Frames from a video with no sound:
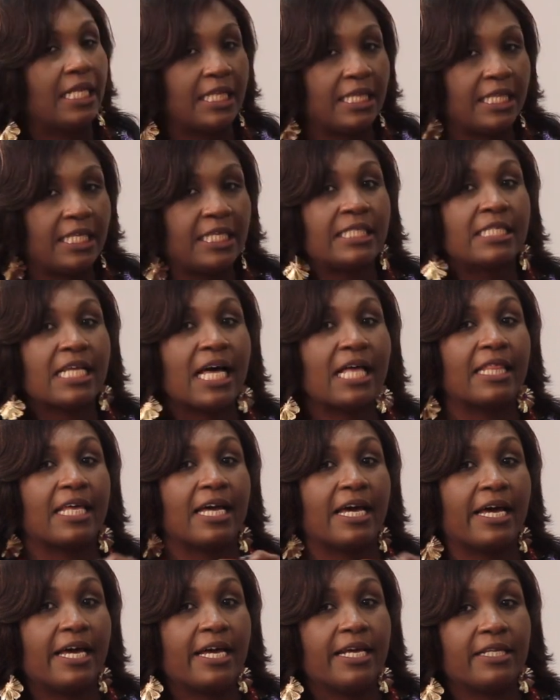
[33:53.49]
these are the
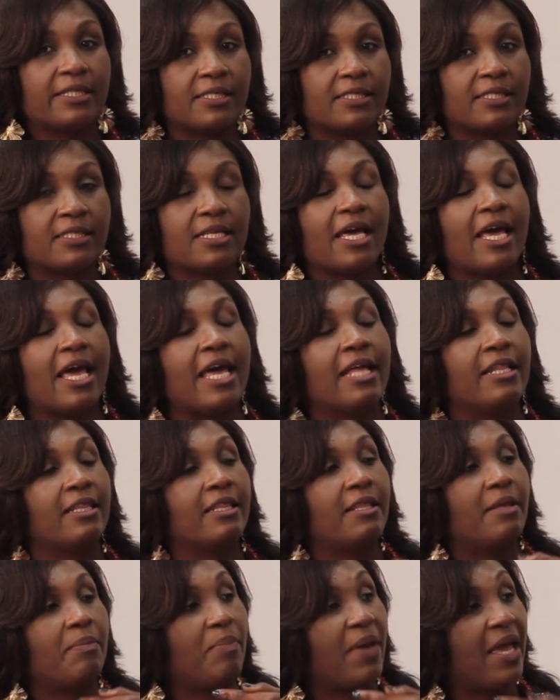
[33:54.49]
hurts
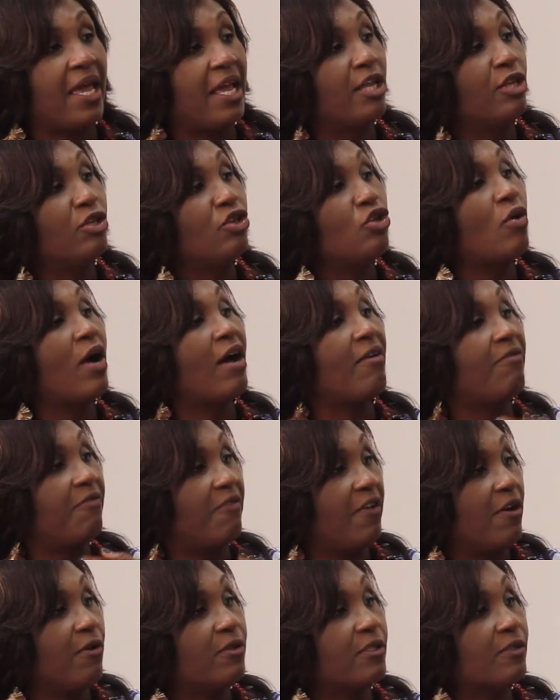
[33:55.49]
and the pain you have
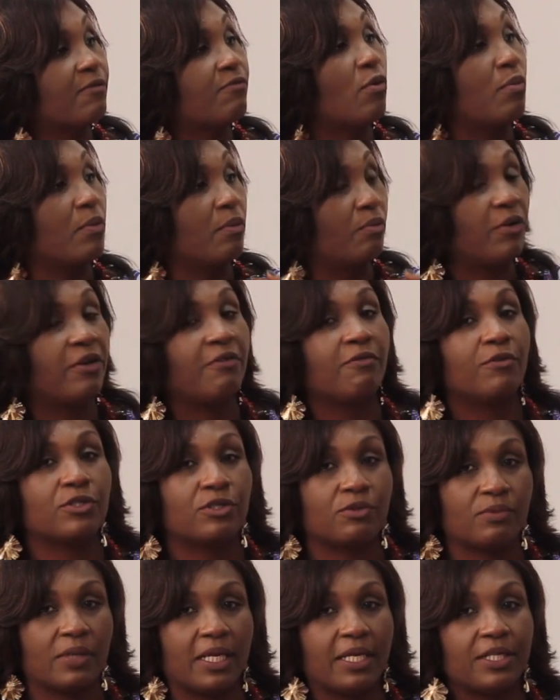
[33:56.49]
felt from
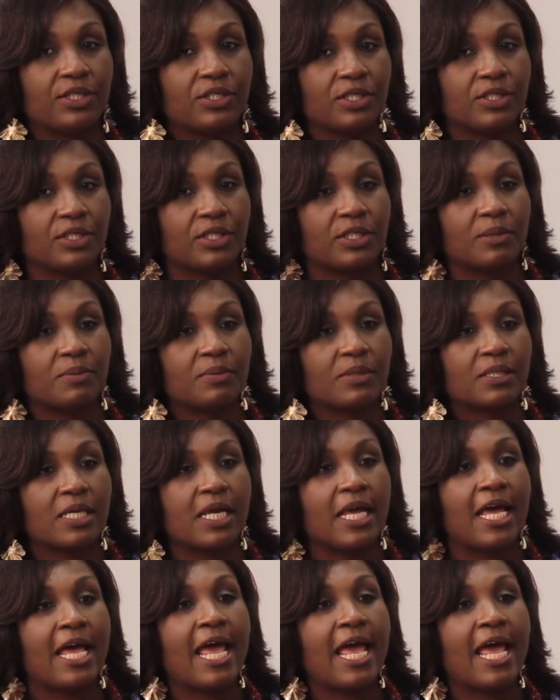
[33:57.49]
previous relationships.